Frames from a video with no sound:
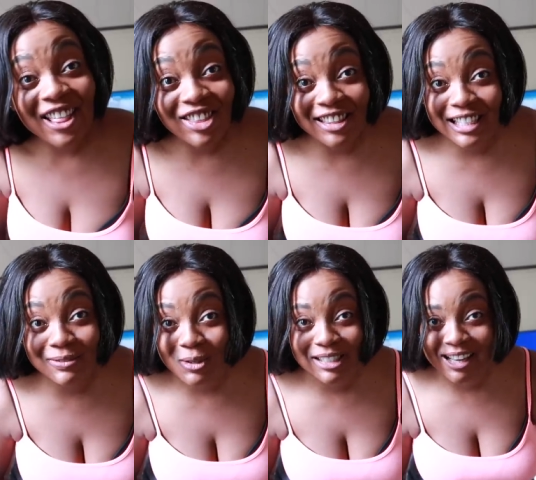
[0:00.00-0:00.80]
I thought this
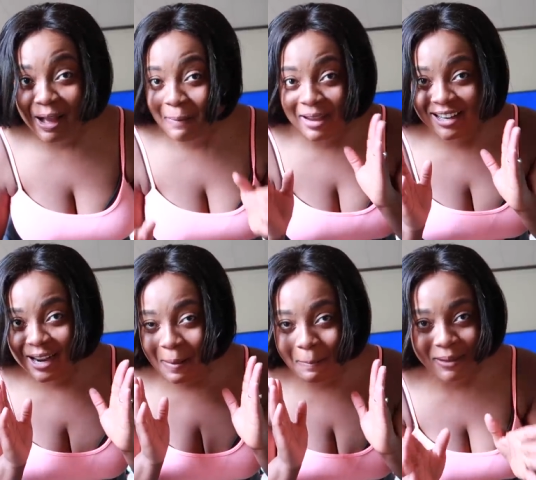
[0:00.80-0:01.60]
was a, I mean,
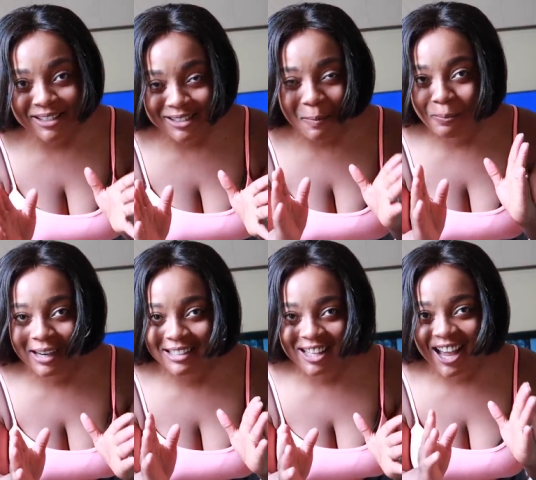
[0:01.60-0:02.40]
a best
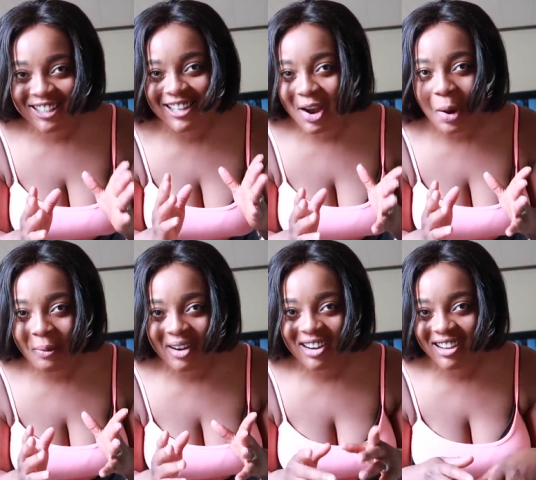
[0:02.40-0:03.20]
place to hide the
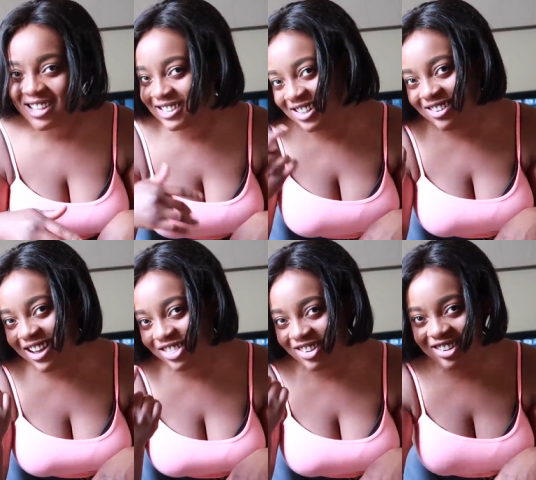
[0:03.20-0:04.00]
camera. Because, you know,
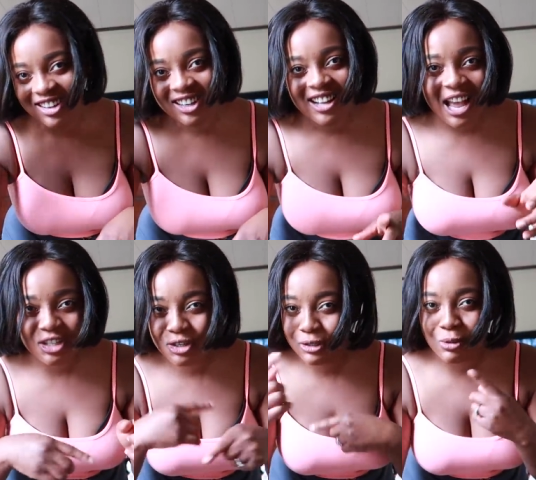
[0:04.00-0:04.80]
I thought I
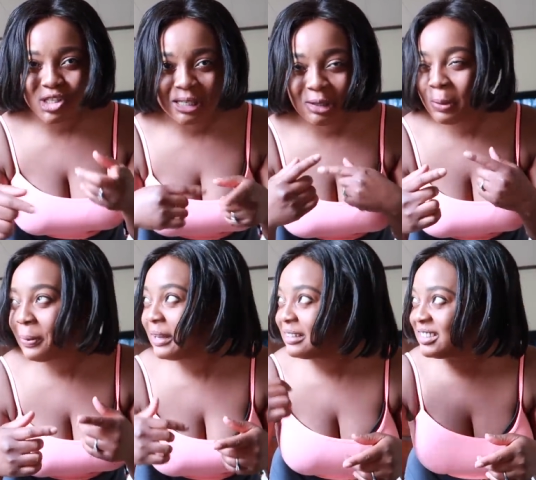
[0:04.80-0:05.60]
should switch a little
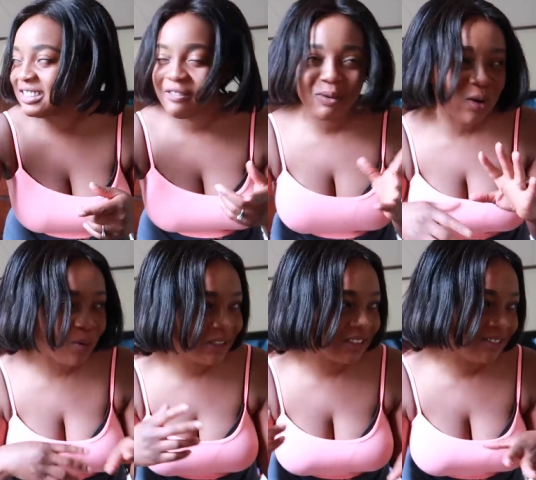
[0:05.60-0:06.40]
bit since I've been
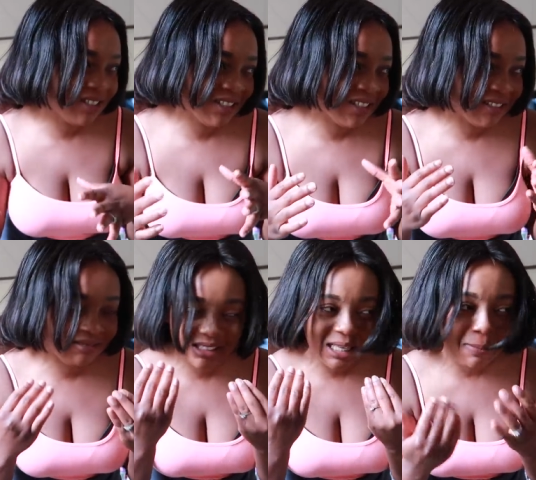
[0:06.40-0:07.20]
always using the
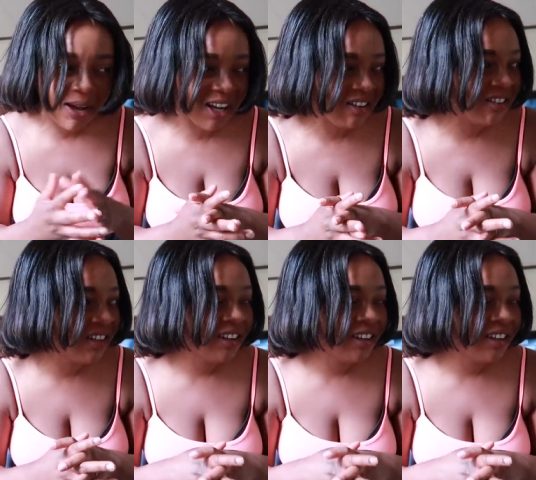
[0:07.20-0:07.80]
same angle.